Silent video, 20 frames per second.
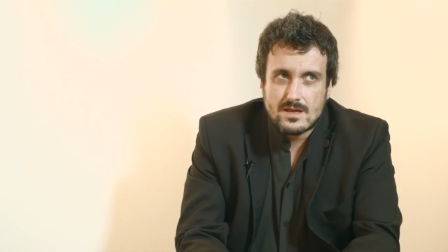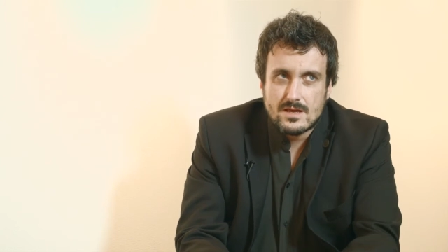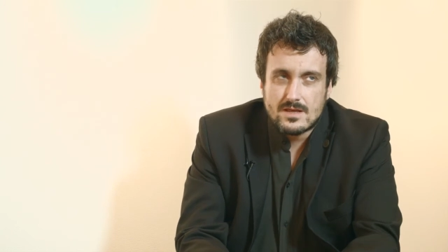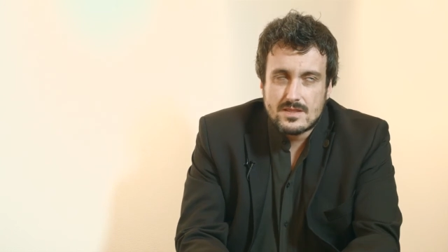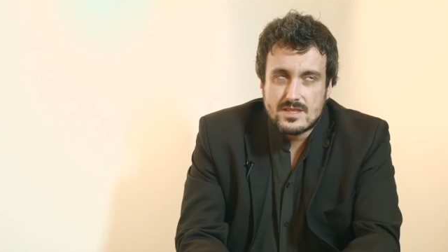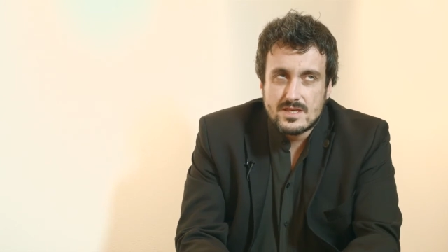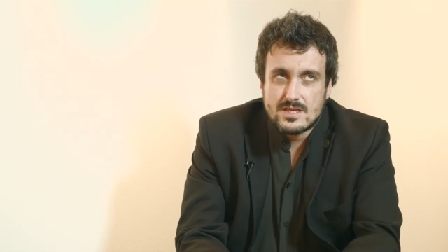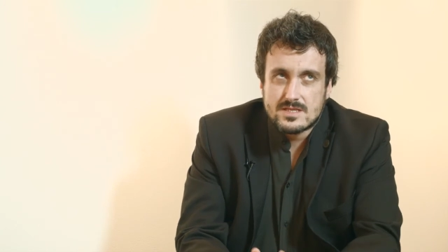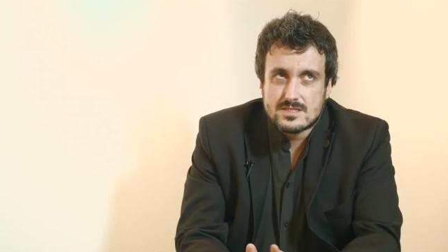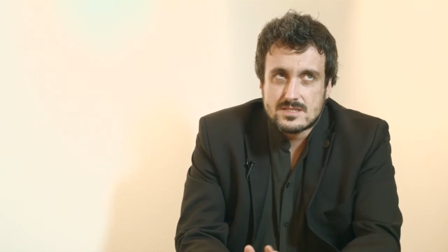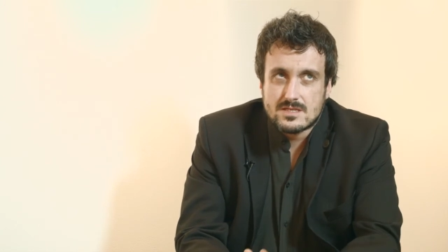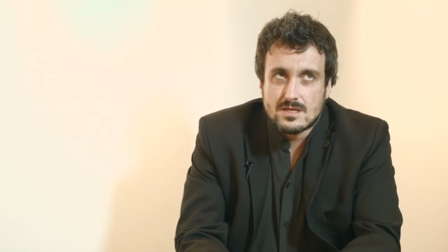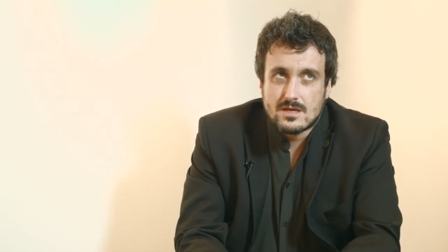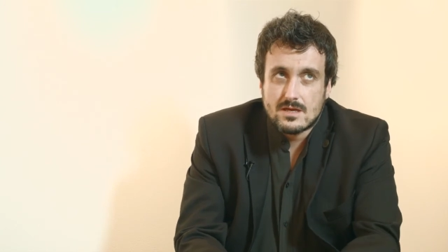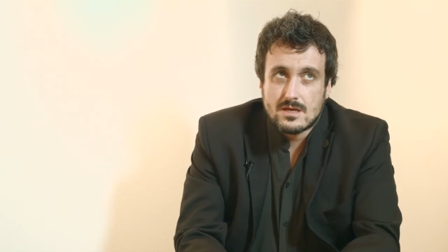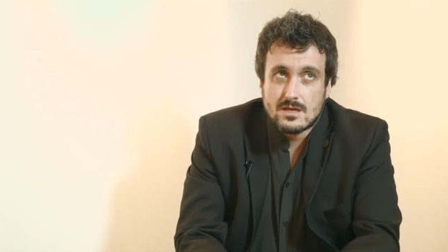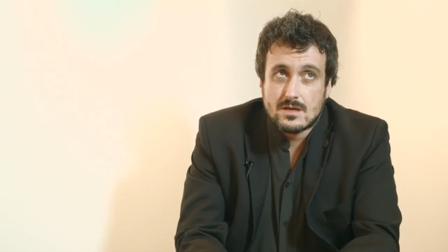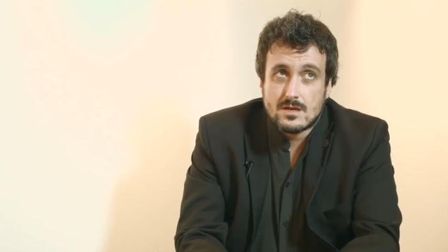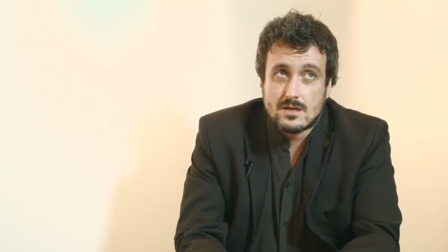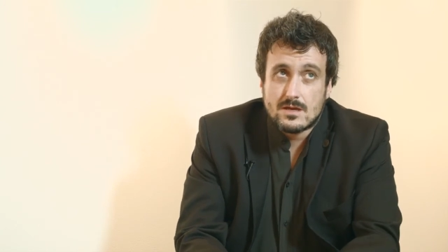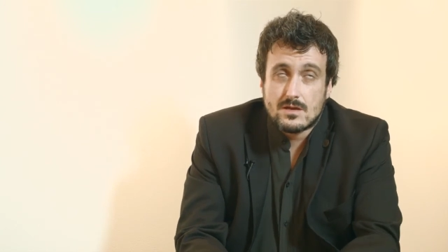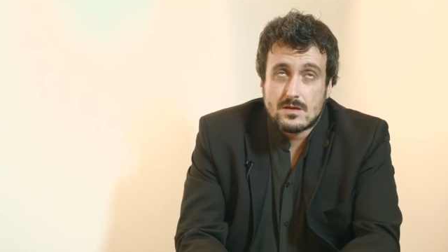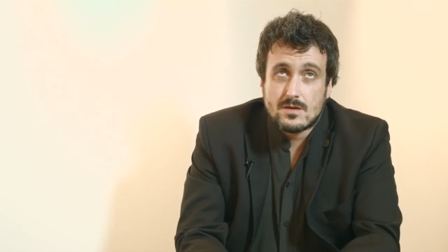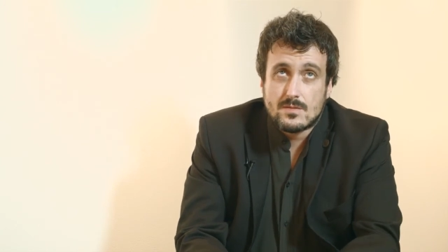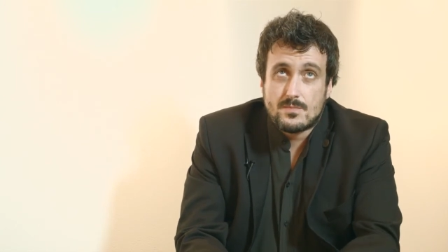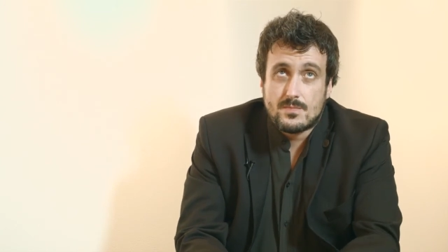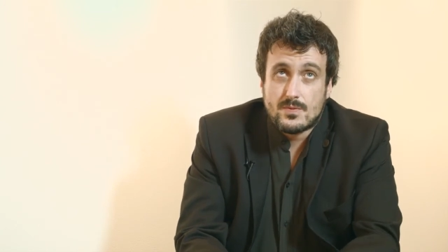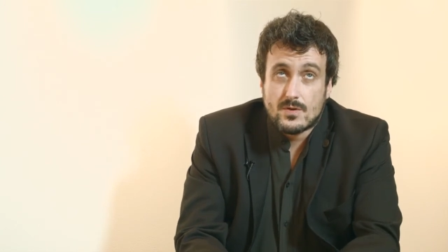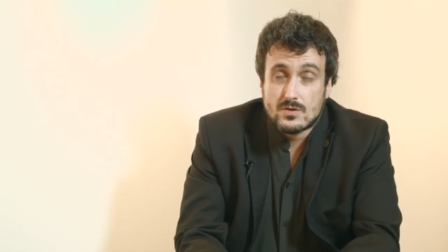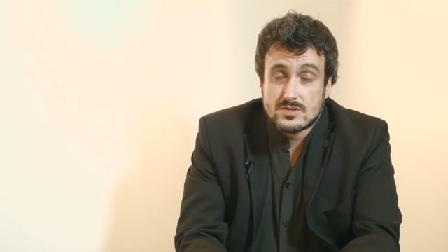this
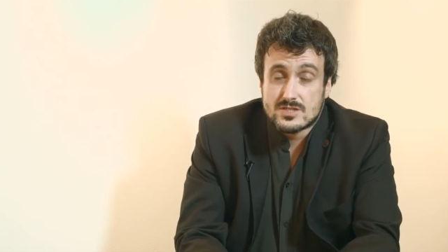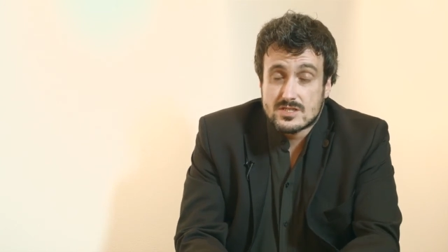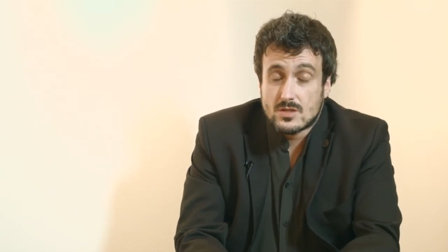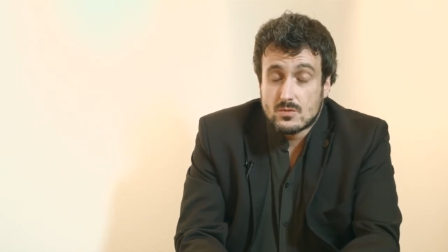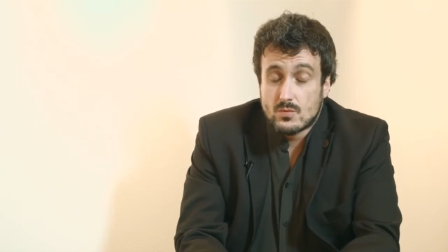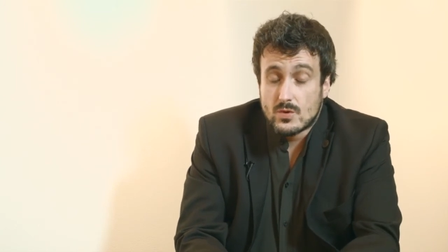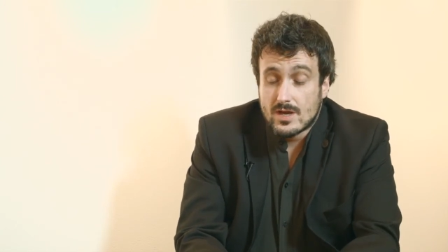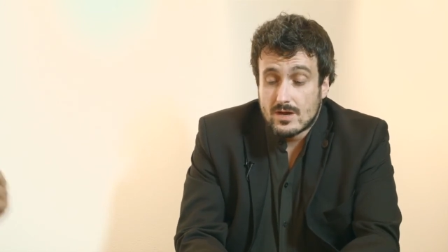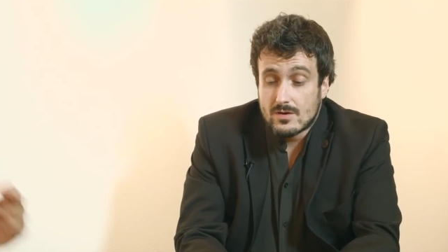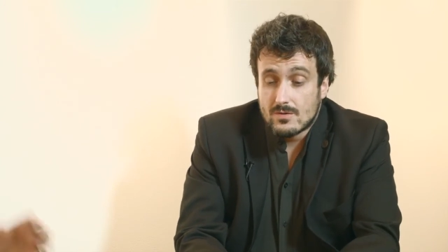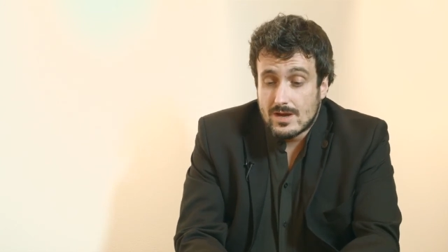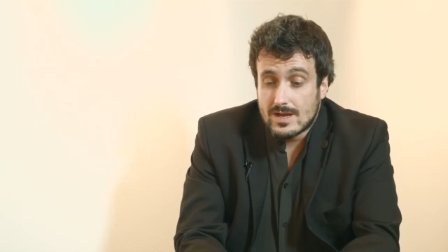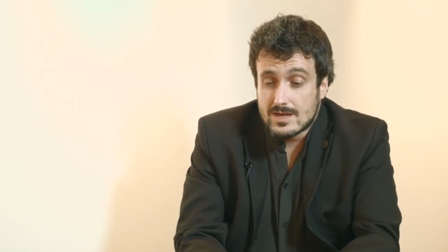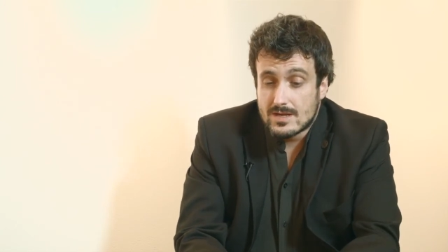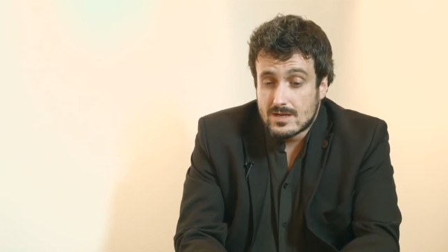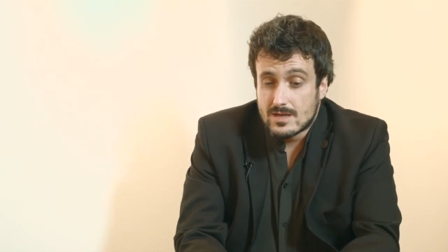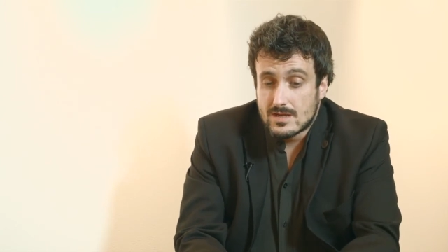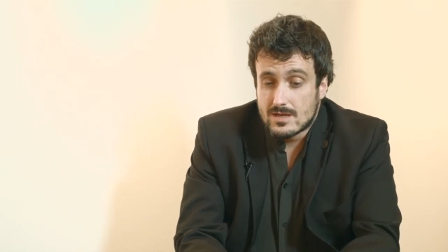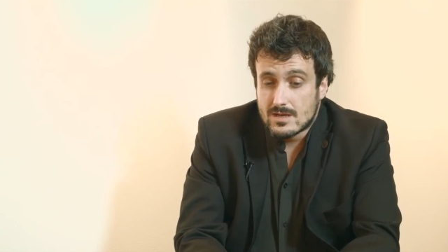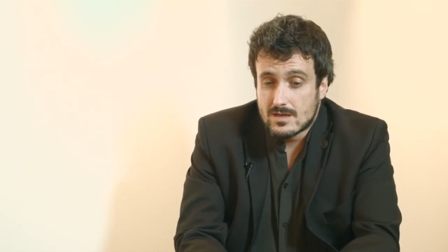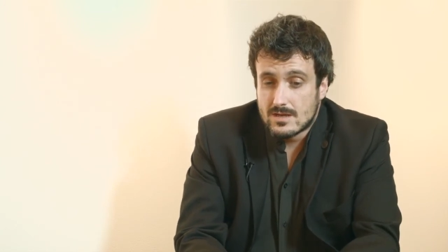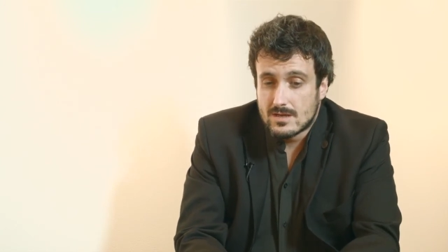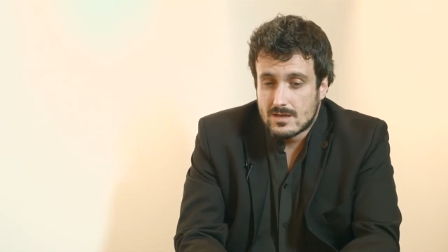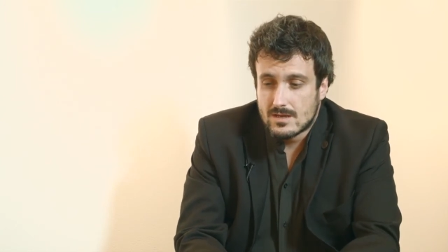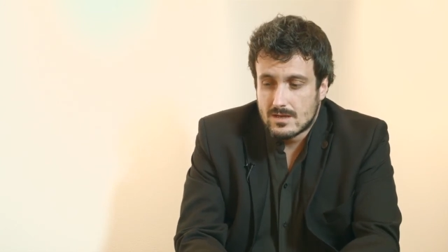project that we are running